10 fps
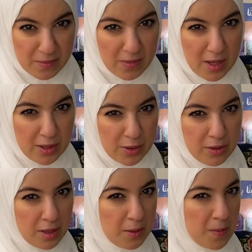And do you
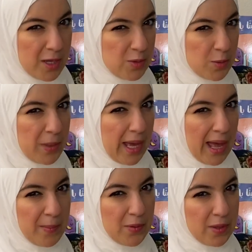think mice will be
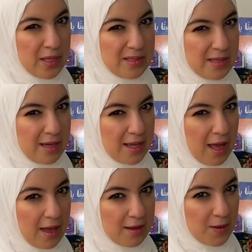happy when they see a
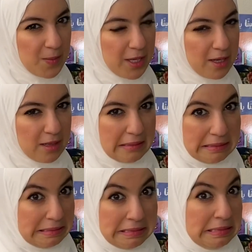cat come in?
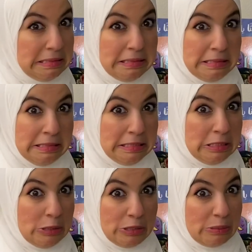
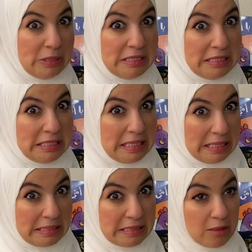No, they'll be a little
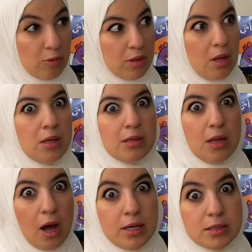scared. Well, a
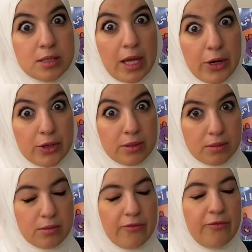lot scared,
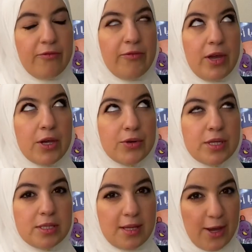very
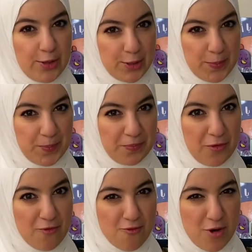scared,
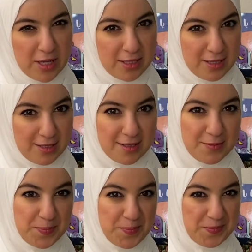frightened,
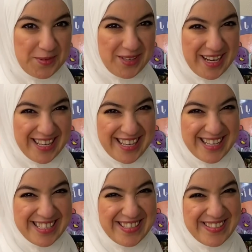right?
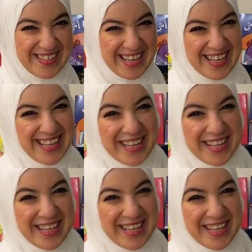Okay.